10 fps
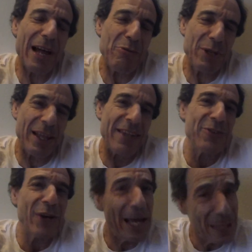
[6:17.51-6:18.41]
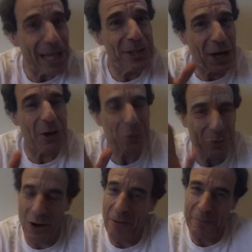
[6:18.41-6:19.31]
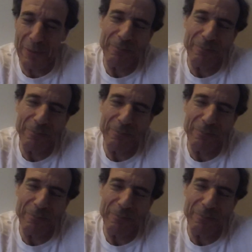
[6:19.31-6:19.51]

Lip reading: I realized I like Donald Trump.